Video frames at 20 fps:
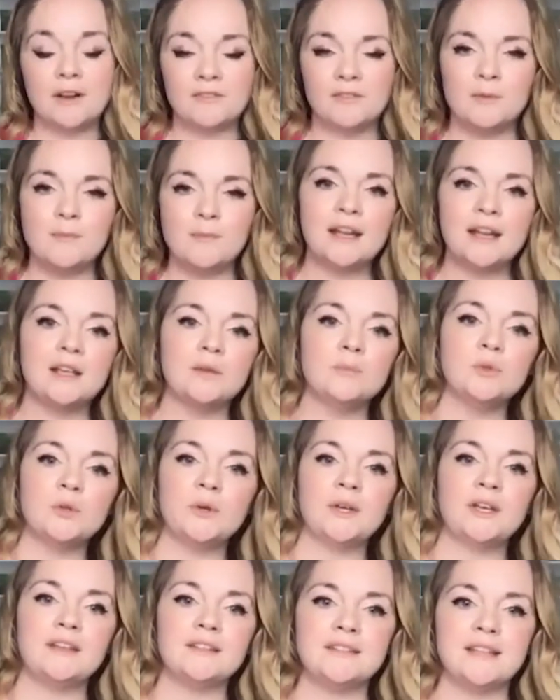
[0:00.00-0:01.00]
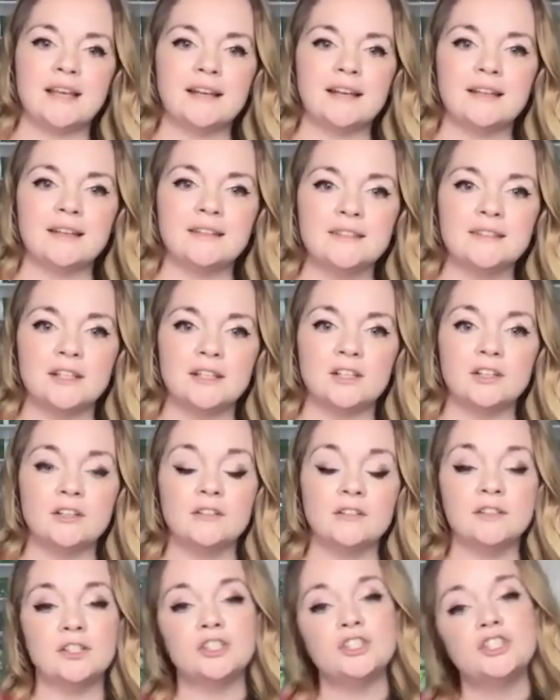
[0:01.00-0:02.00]
for many employees, that is
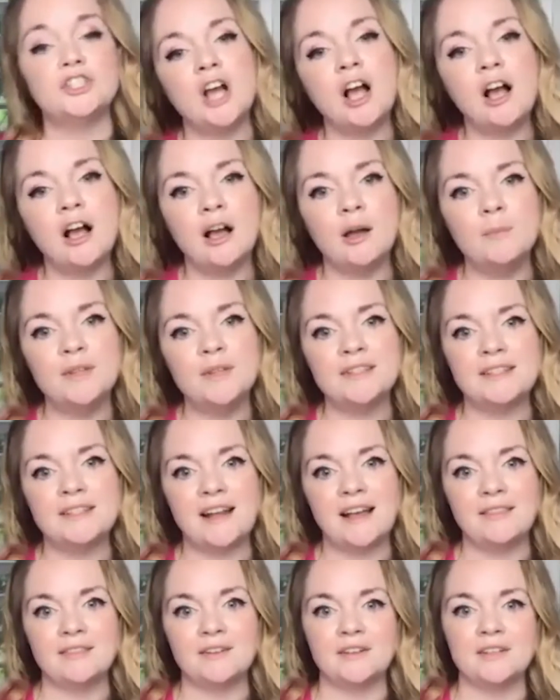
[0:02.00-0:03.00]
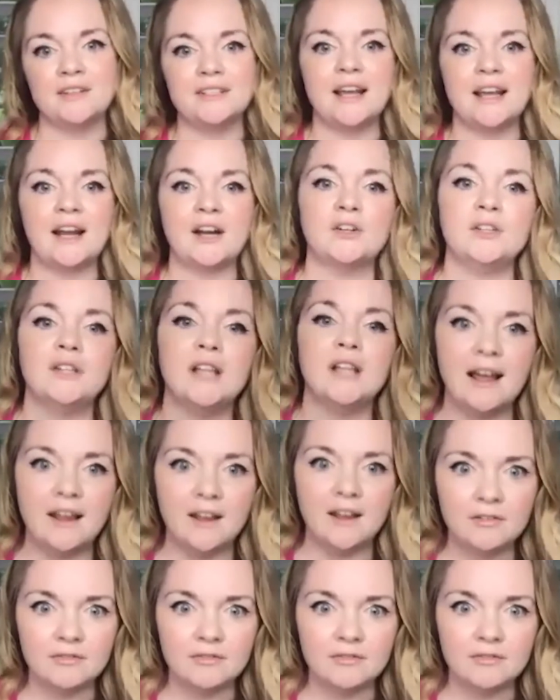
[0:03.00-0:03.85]
their job. It's not their entire life,